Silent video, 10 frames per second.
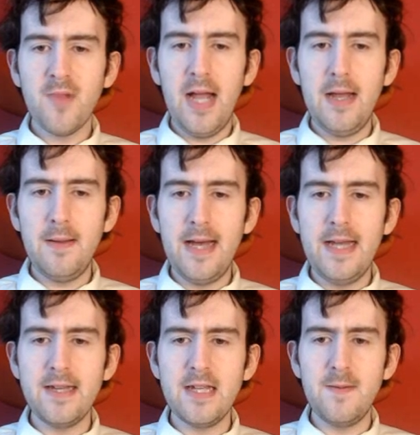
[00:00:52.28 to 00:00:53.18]
I
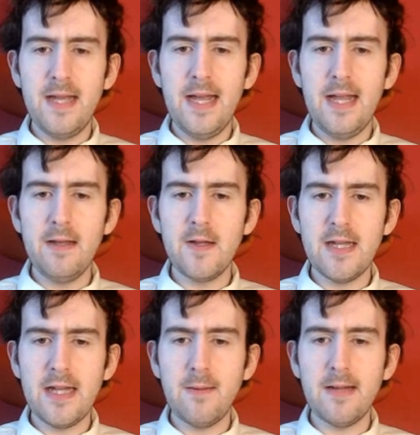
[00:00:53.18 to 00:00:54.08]
might just split up
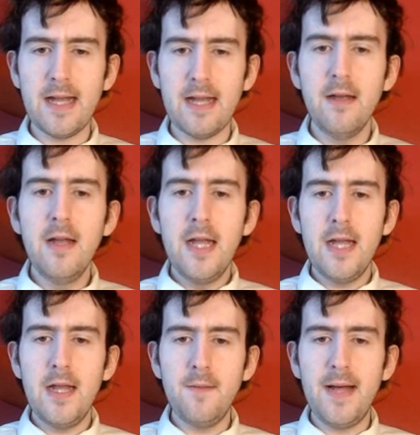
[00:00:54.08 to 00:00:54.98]
now
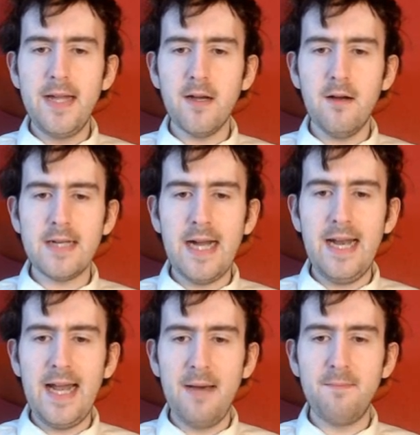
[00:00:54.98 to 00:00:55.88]
if I don't die
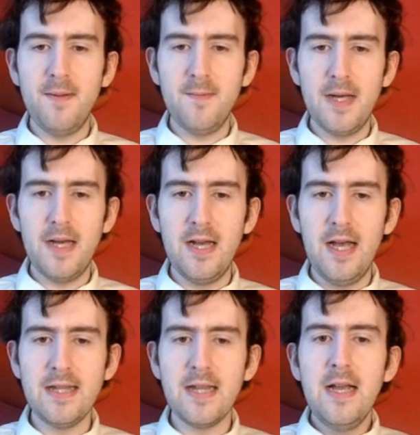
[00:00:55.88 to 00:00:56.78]
laughing
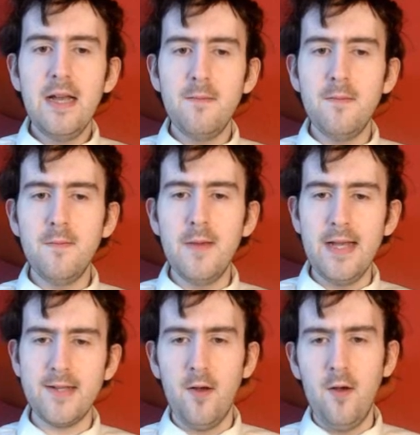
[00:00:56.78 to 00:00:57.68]
first.
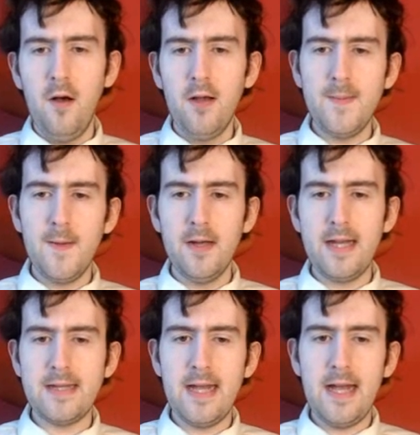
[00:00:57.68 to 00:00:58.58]
Mr. Oogie
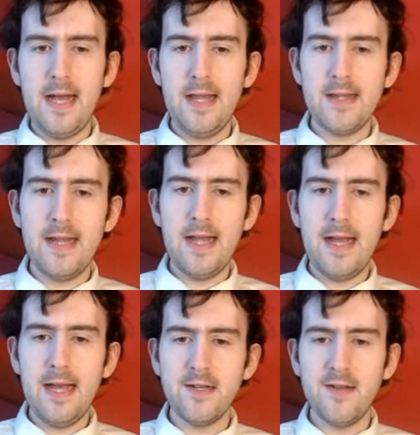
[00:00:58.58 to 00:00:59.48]
Boogie says
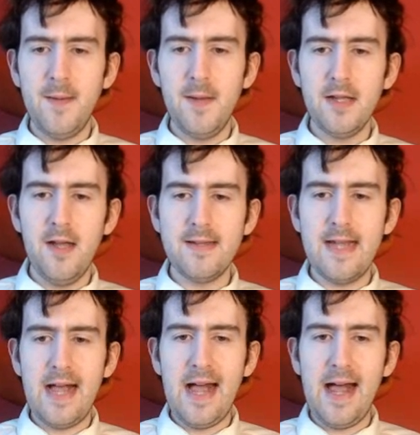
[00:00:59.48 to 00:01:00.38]
there's trouble close
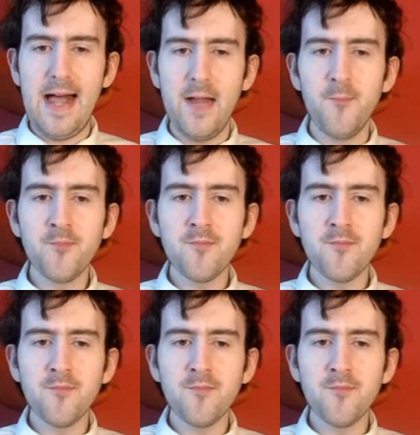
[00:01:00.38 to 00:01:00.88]
at hand.